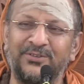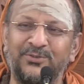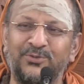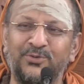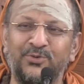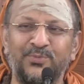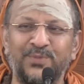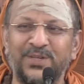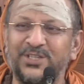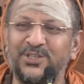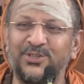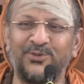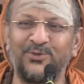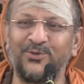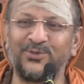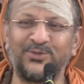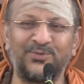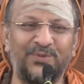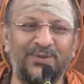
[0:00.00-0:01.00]
Too much
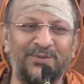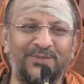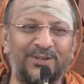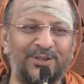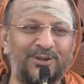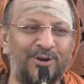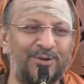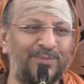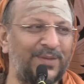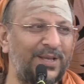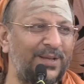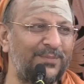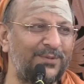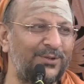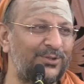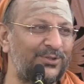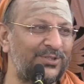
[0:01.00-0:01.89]
dose, we will not be able to